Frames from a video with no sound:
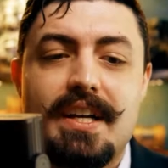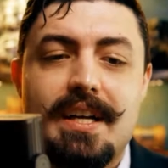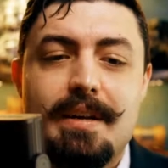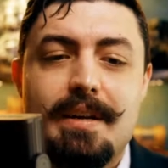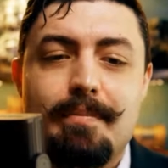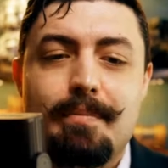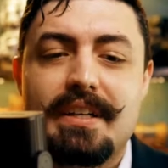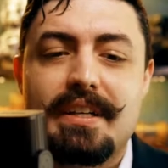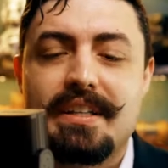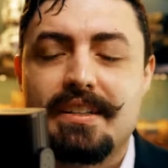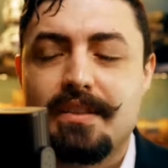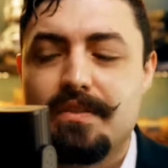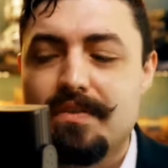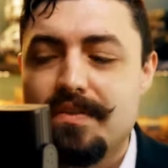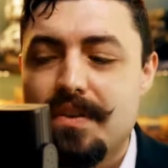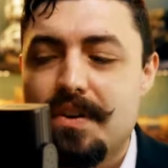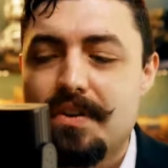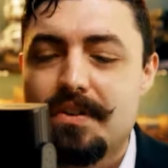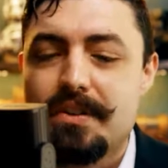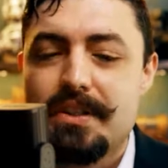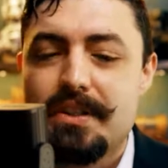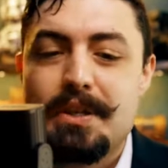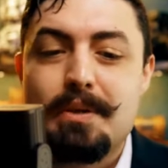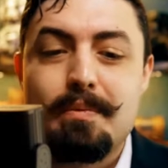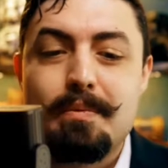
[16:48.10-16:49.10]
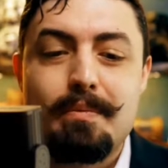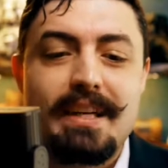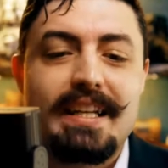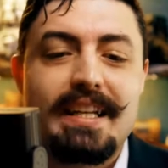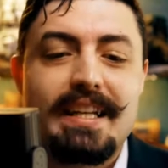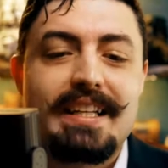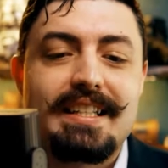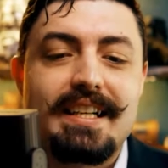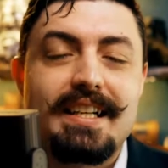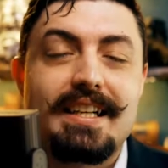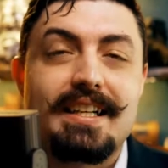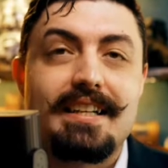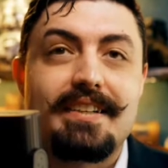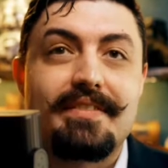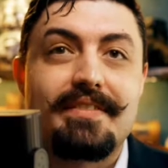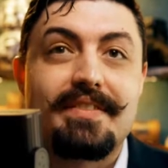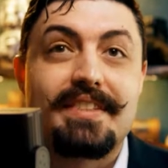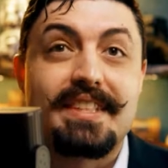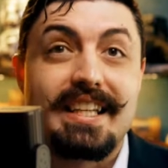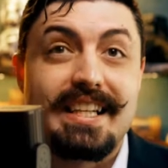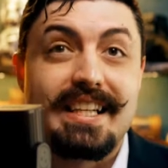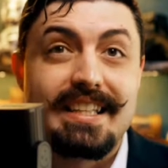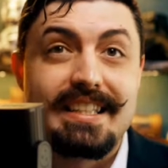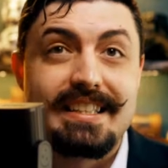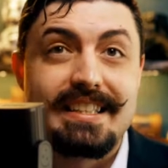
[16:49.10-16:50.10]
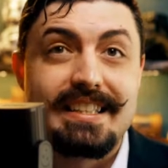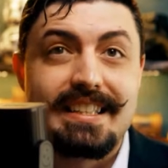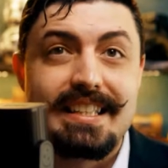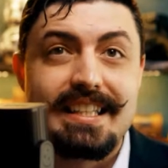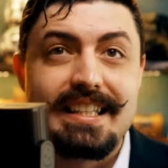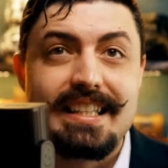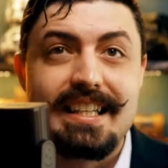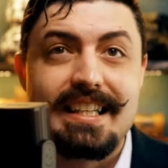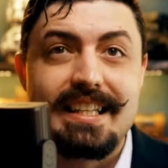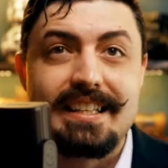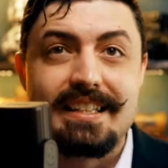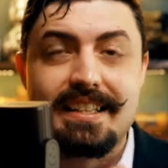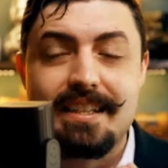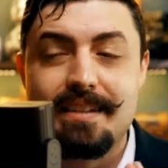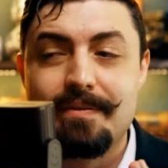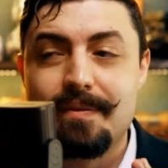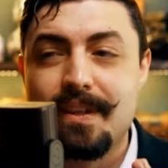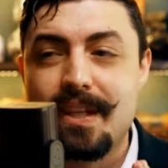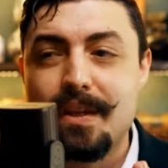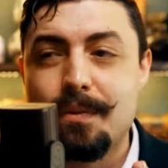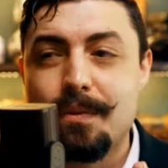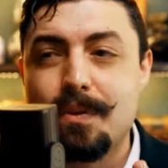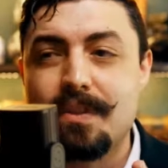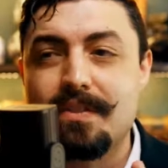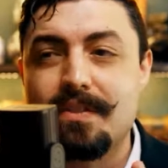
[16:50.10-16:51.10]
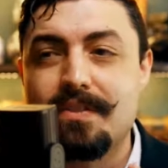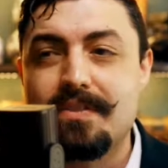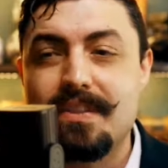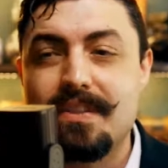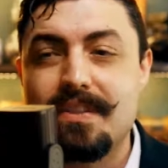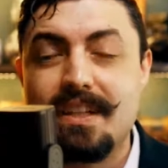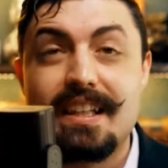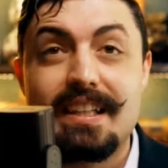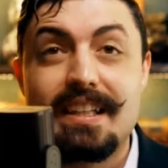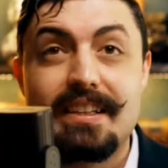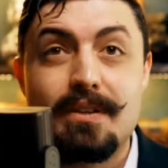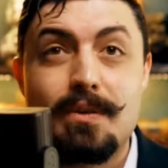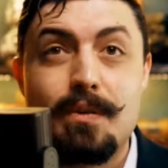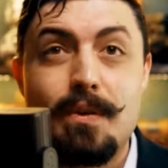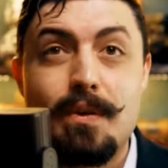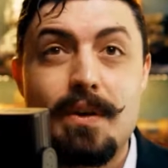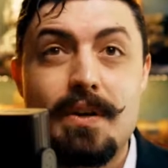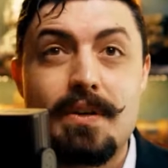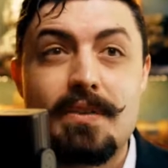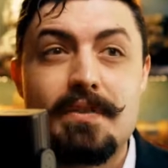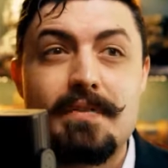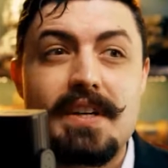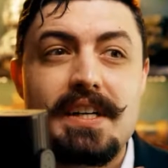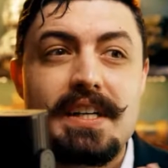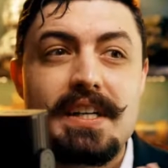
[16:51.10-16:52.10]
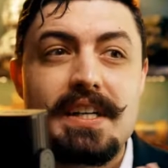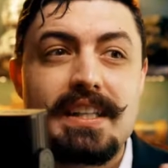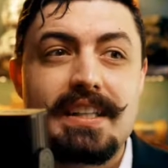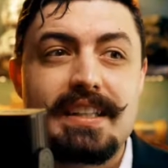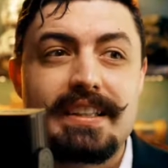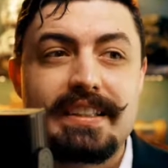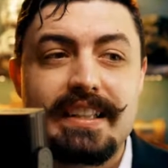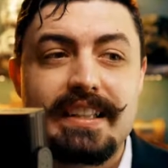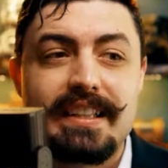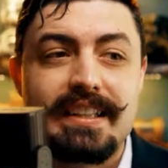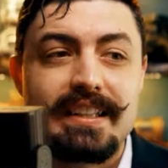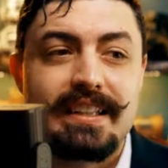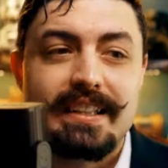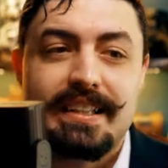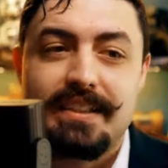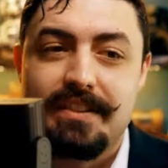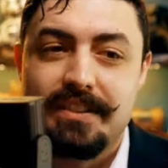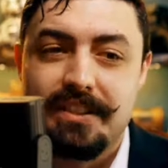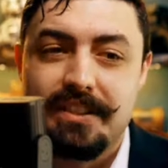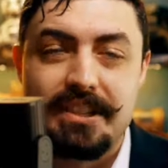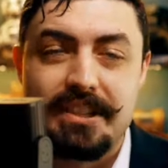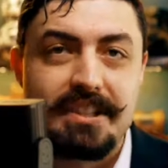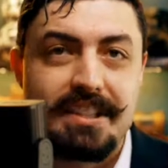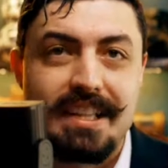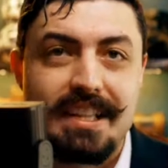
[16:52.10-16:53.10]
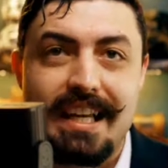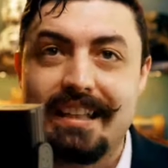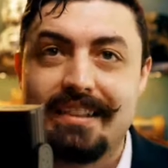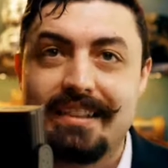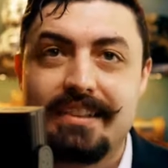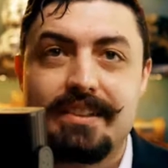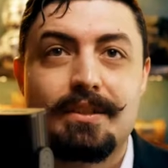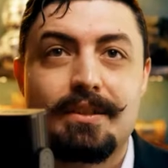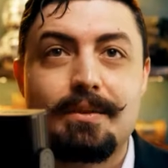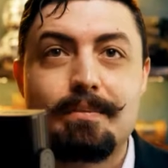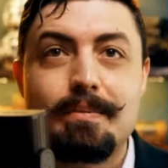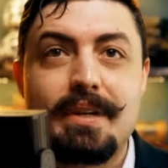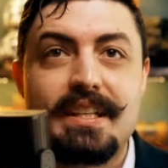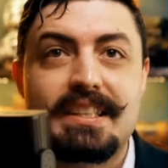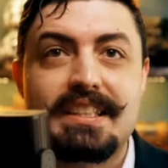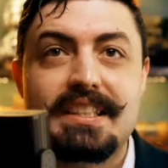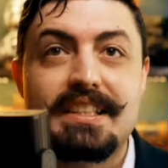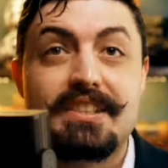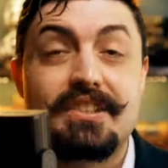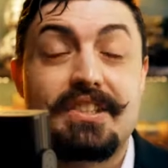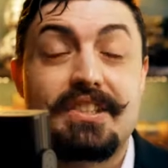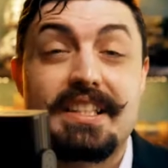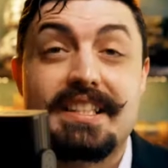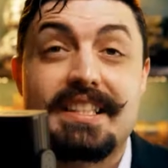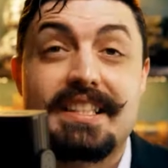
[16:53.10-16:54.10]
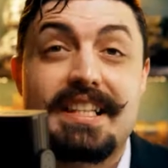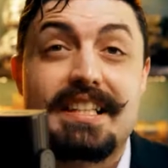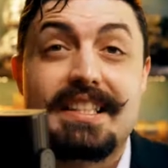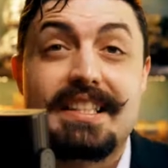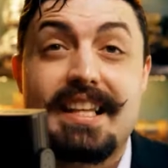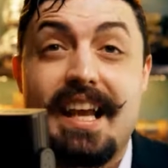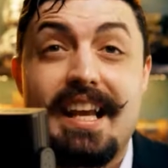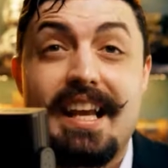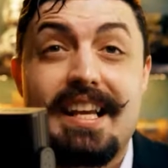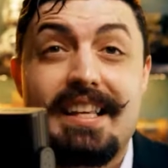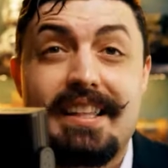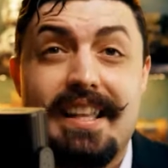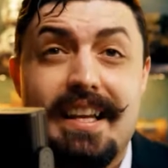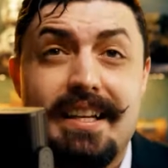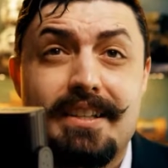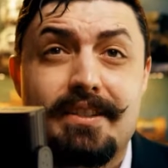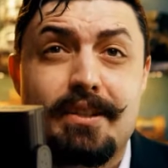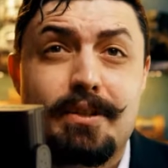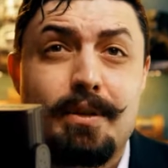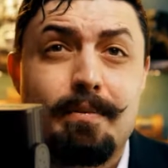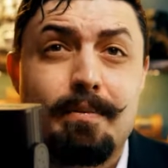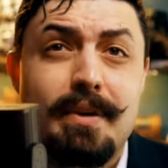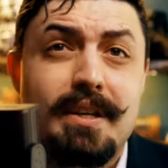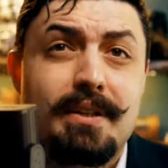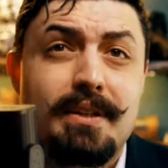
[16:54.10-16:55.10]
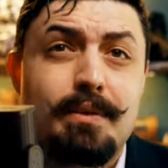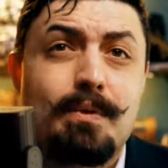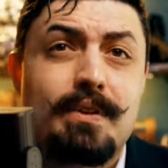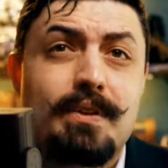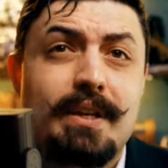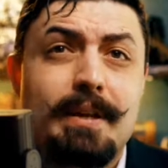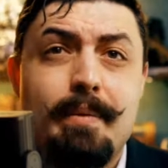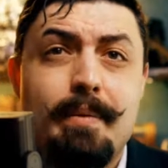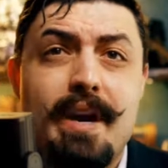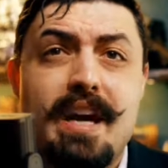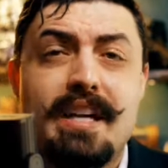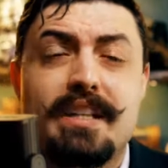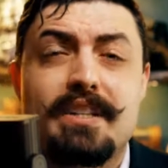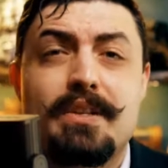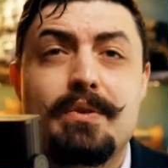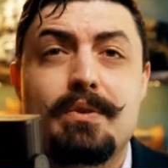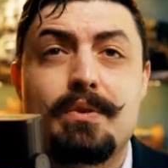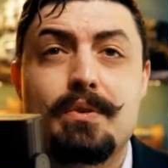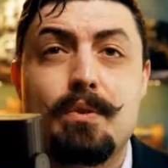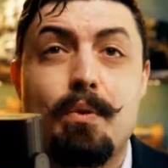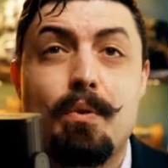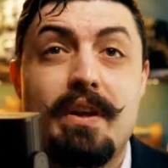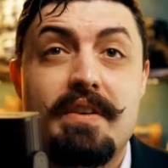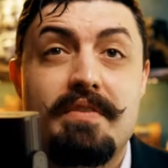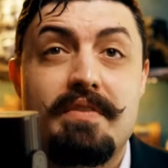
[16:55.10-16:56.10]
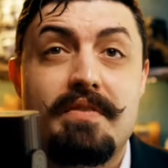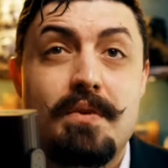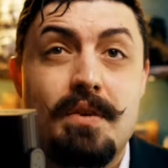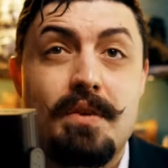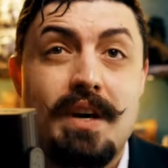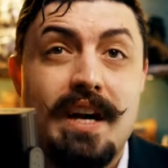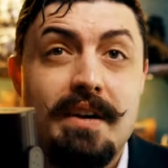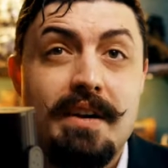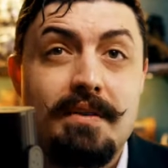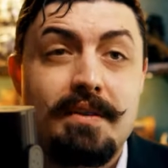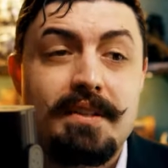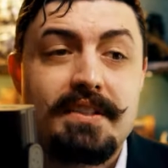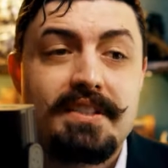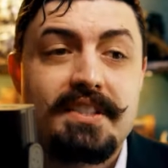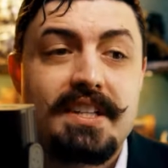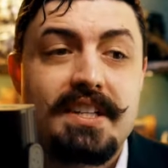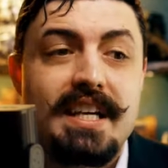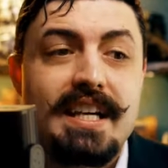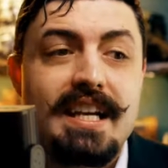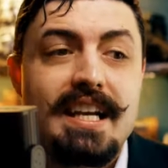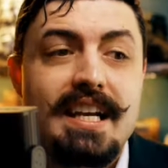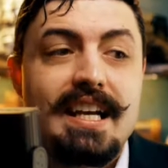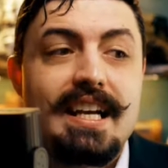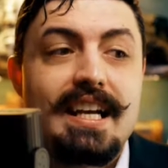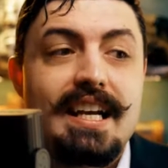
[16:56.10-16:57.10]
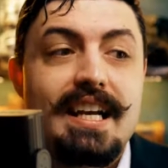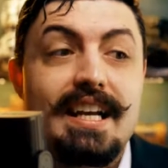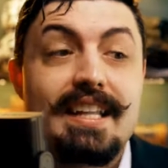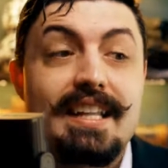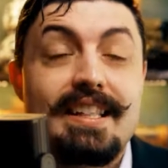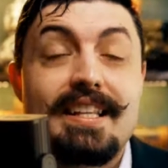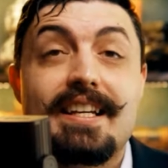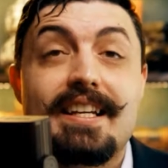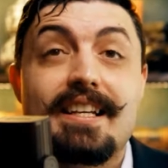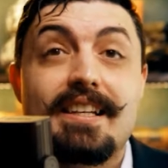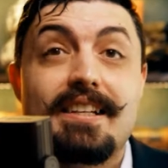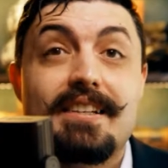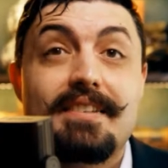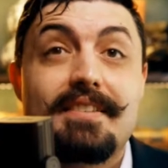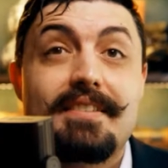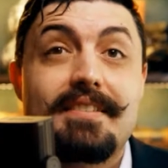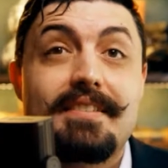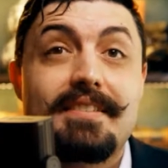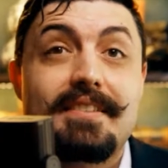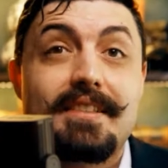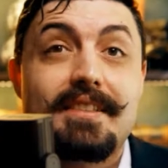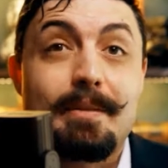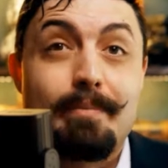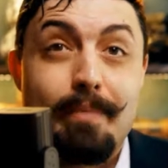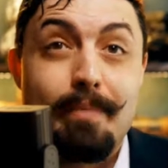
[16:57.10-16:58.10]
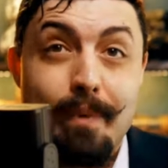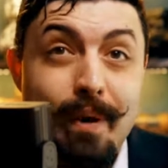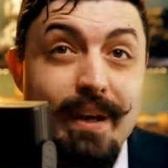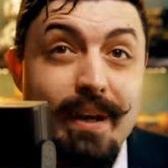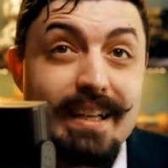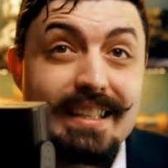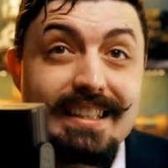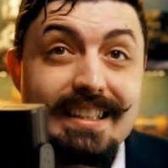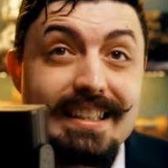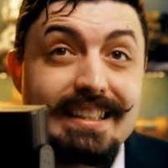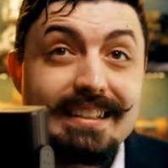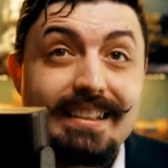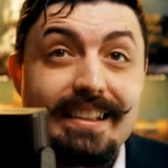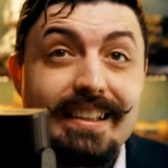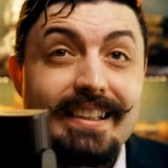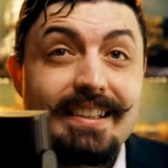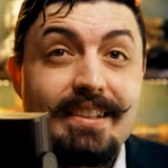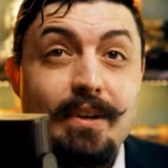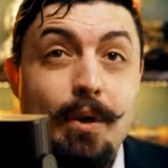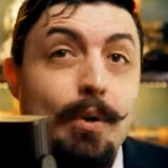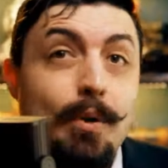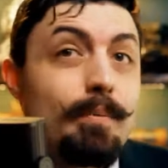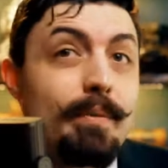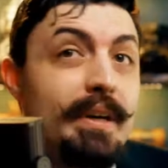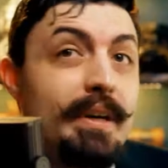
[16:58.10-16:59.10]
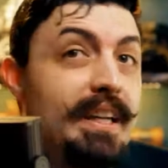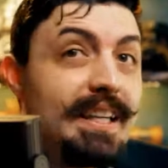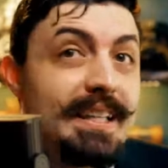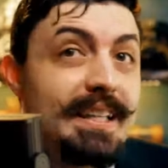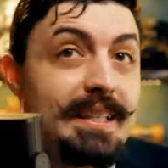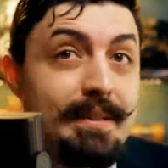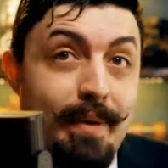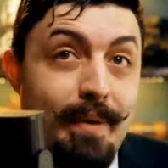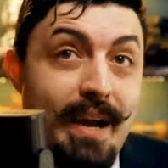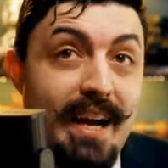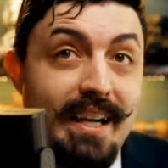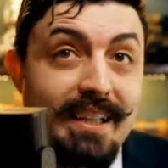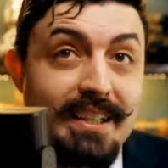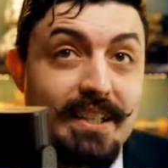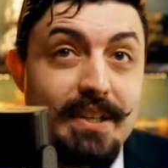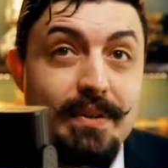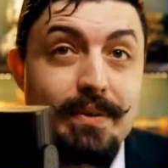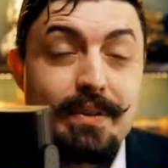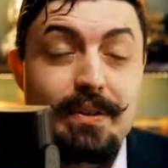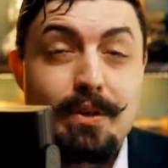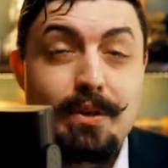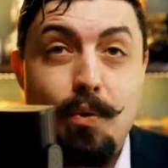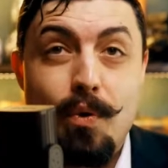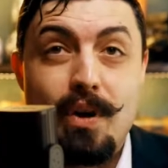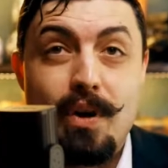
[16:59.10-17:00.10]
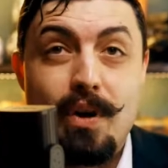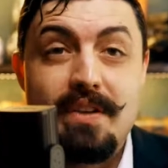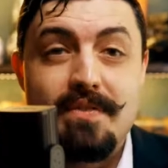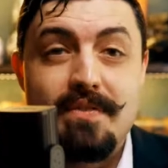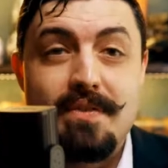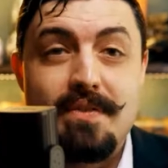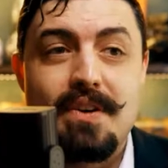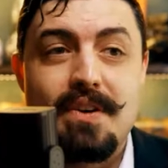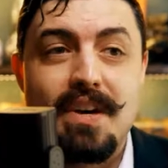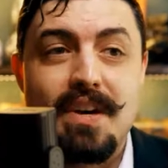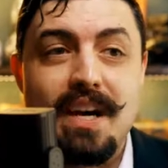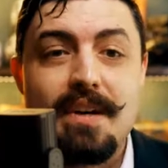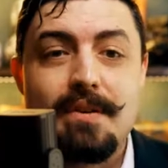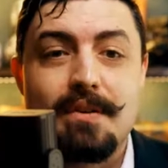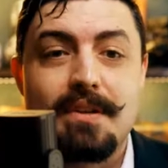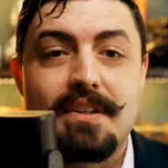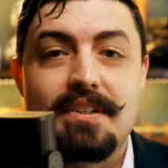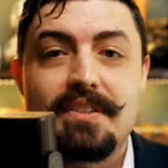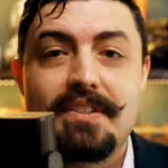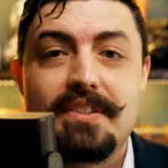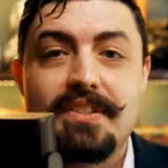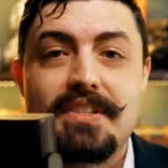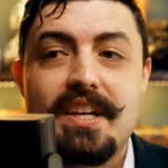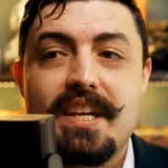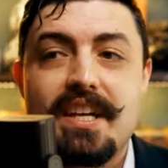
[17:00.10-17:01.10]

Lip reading: because all too many times you see that somebody will fill out a quote and then there's just a little message that says, hey, thanks so much, we can actually pay for a month. And then surprisingly, nobody gets back to you and pay for a month.